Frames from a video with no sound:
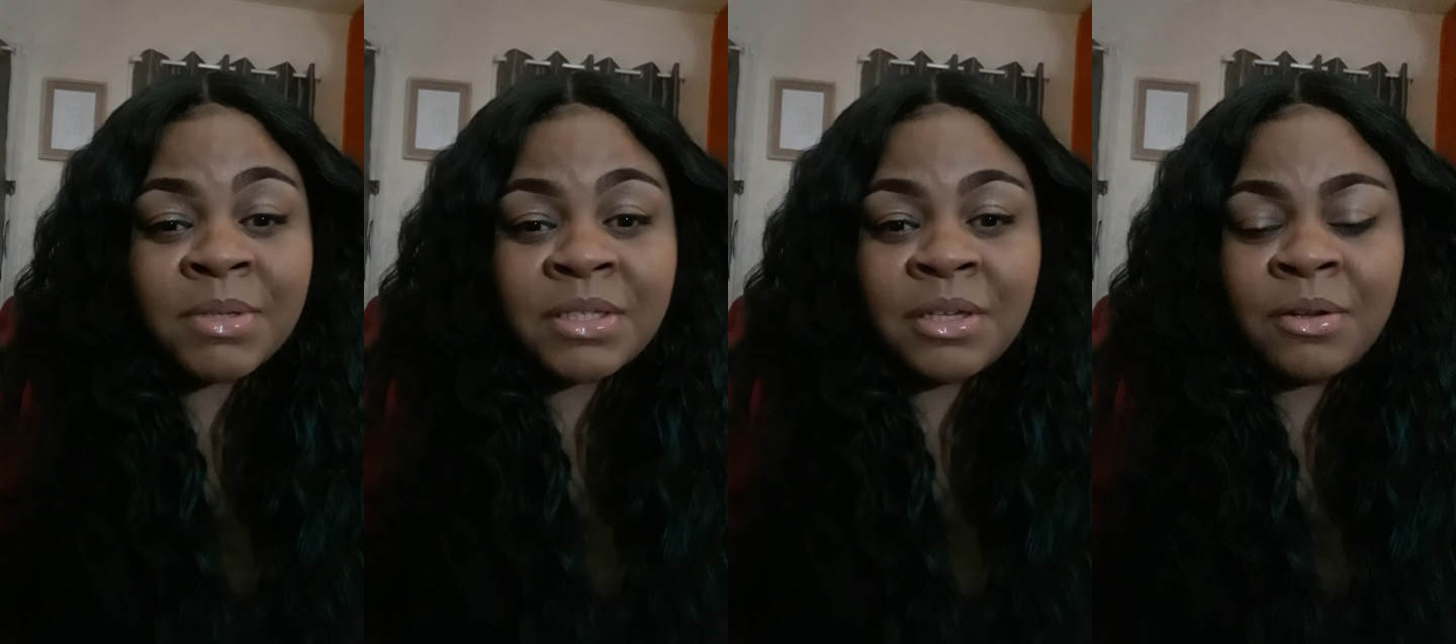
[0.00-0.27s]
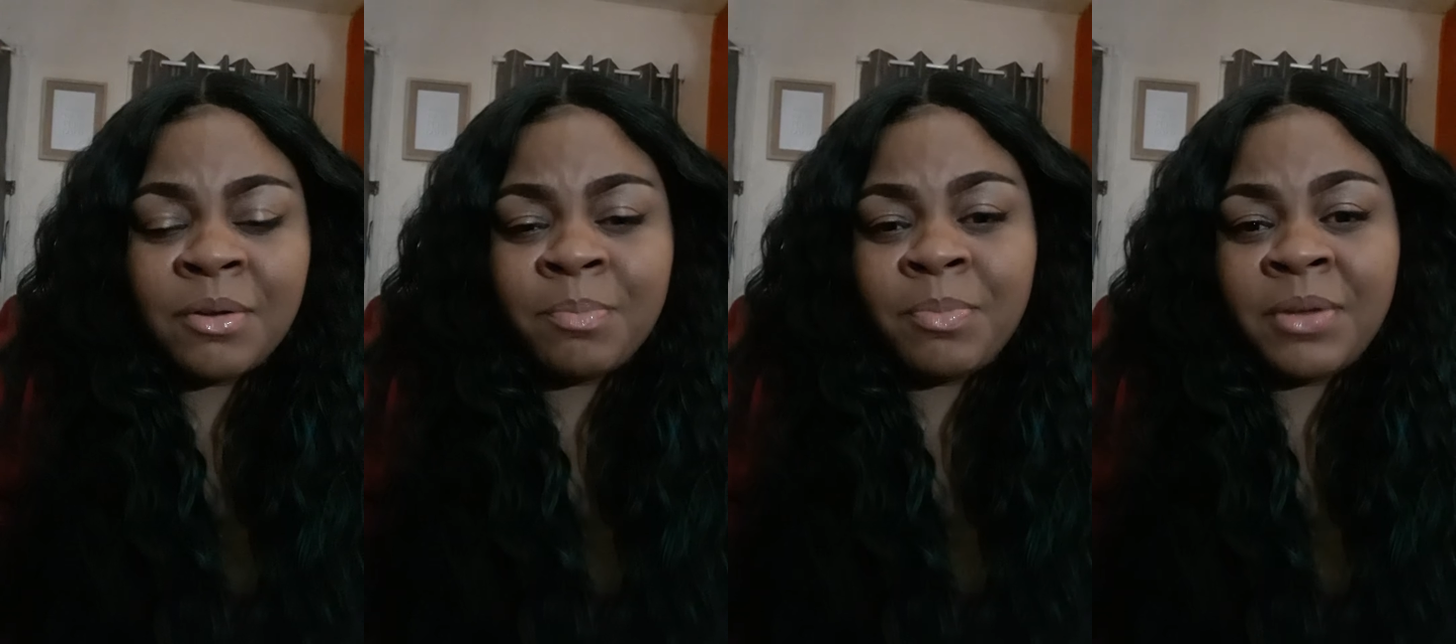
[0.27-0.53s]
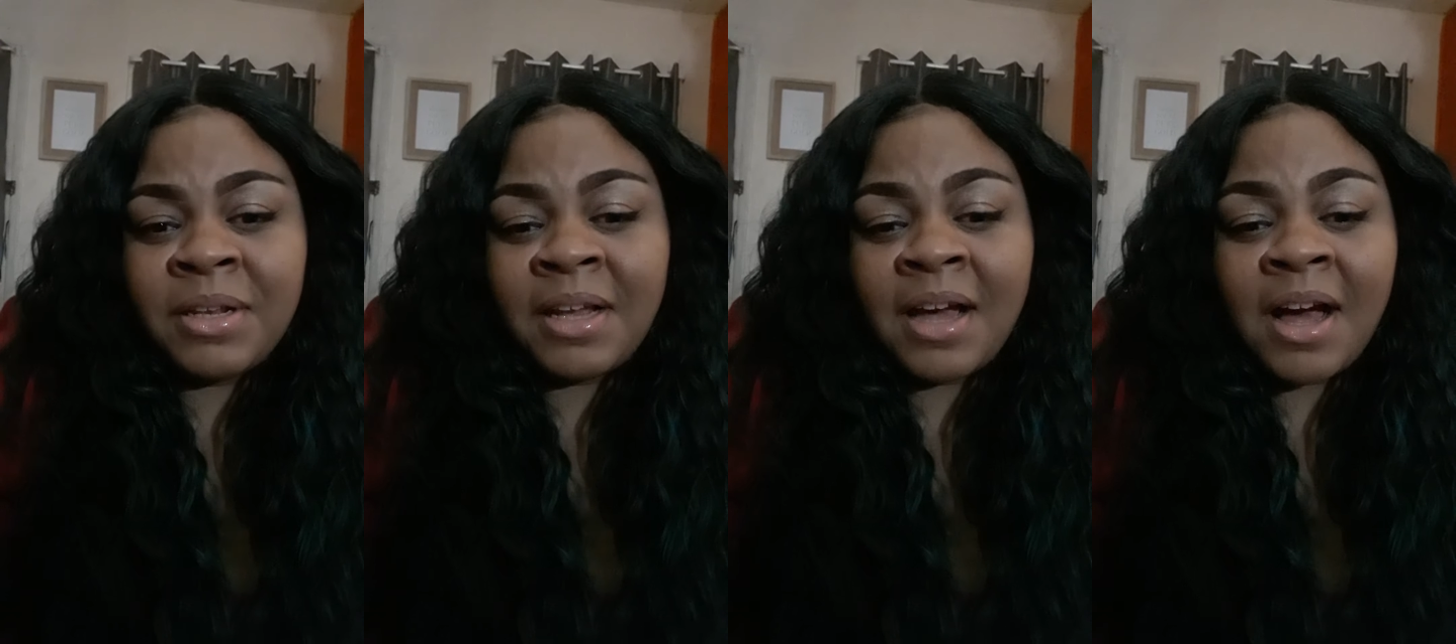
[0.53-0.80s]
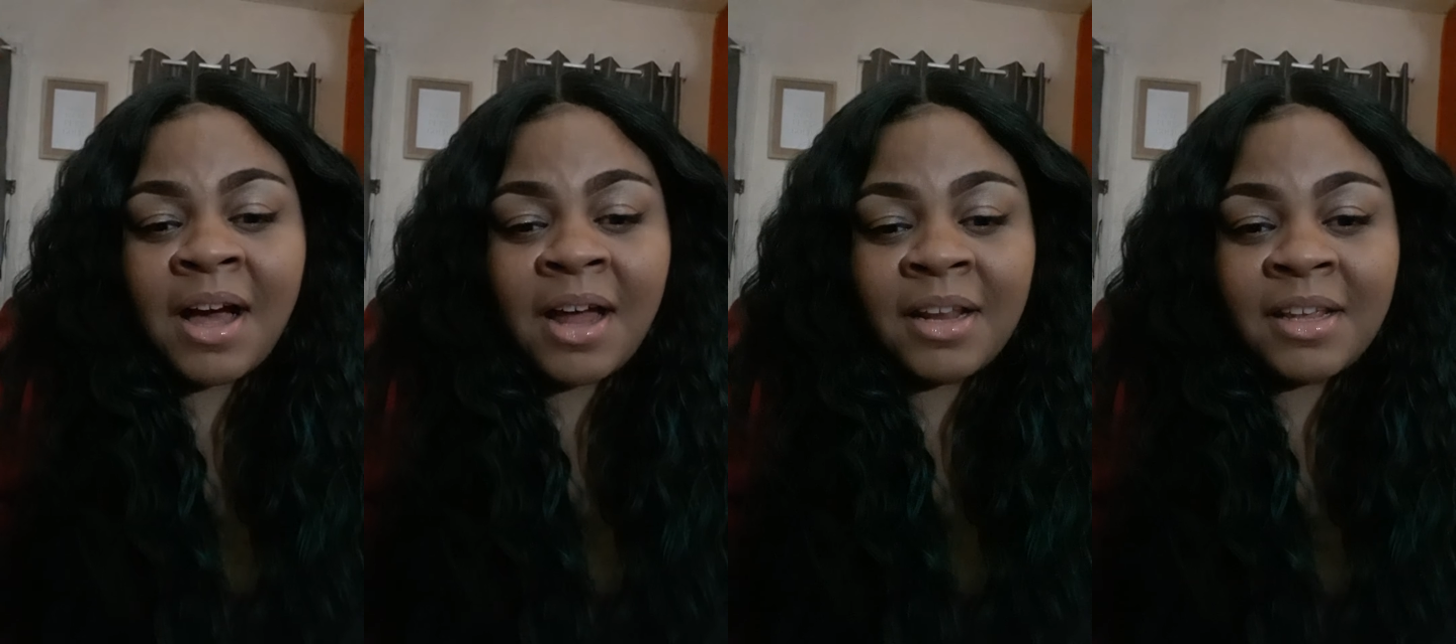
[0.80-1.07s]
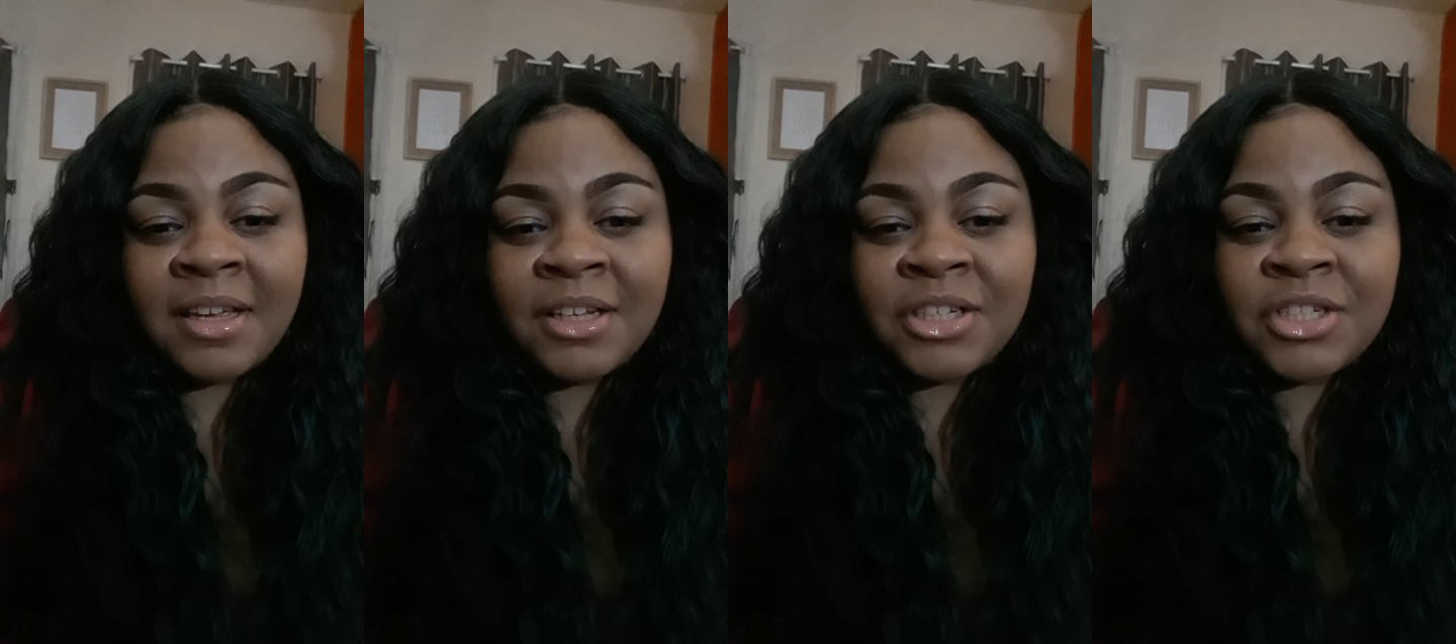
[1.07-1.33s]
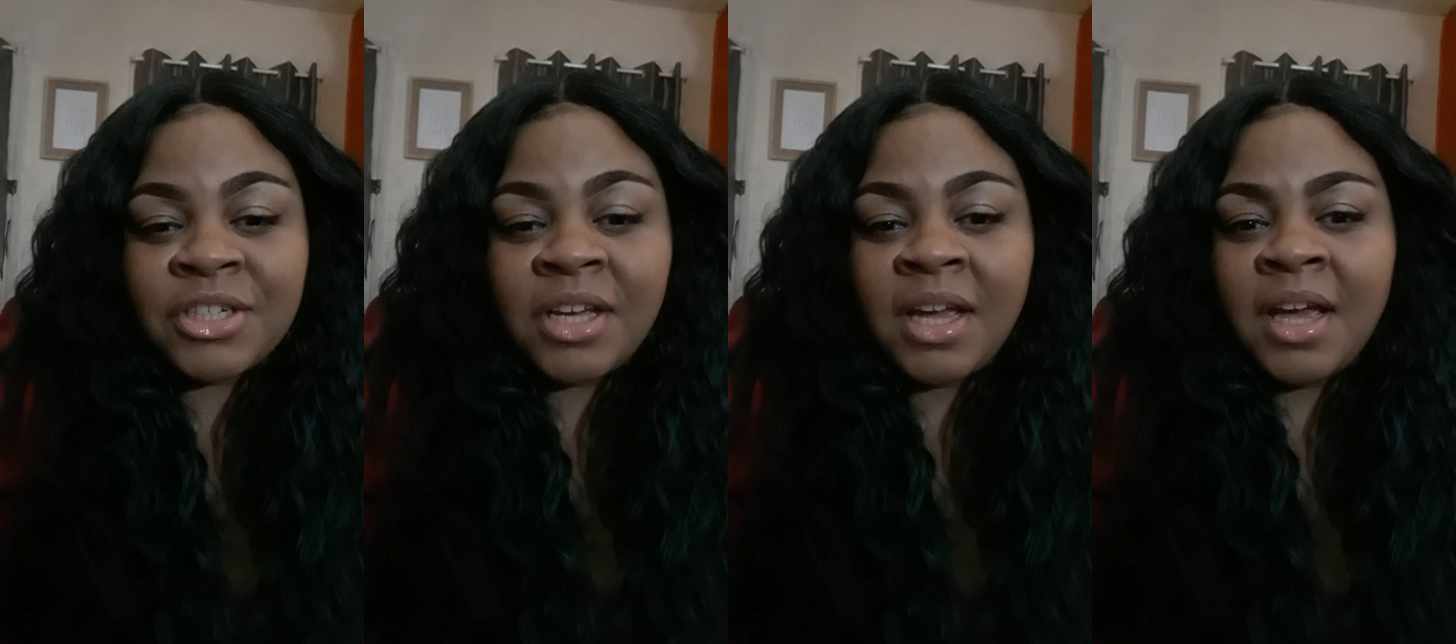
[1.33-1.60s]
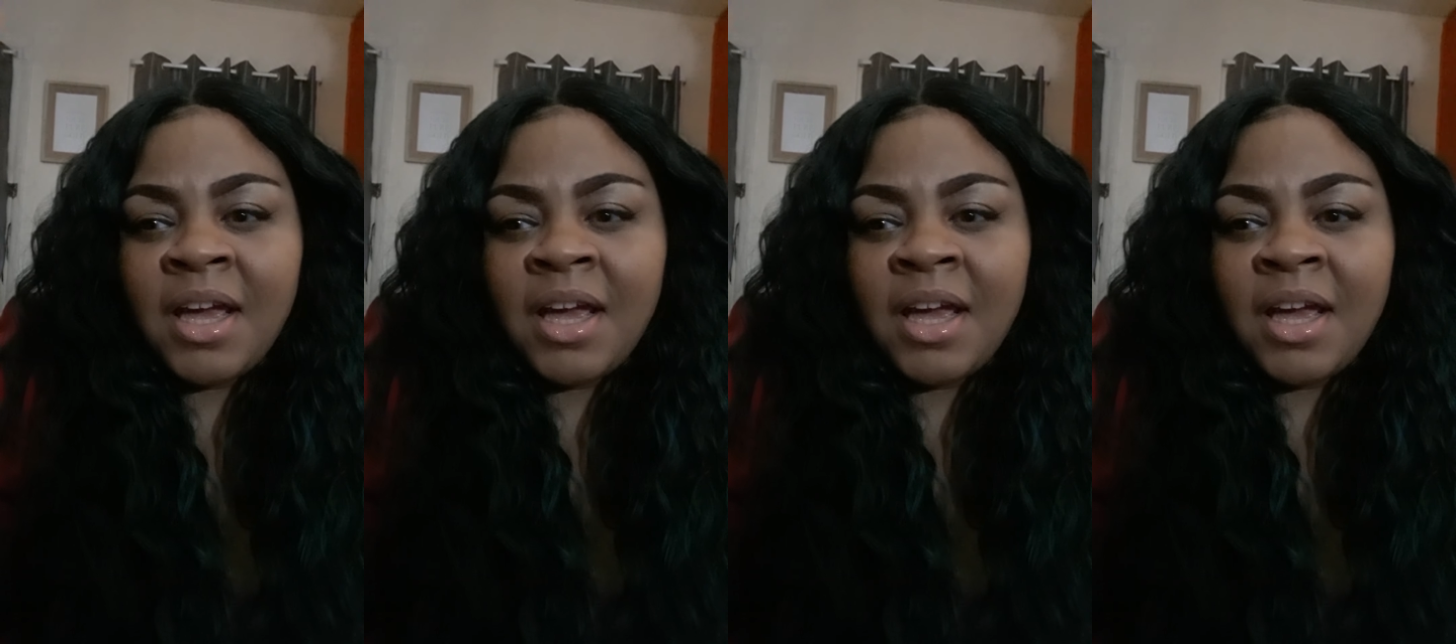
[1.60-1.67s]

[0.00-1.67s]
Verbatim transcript: still in college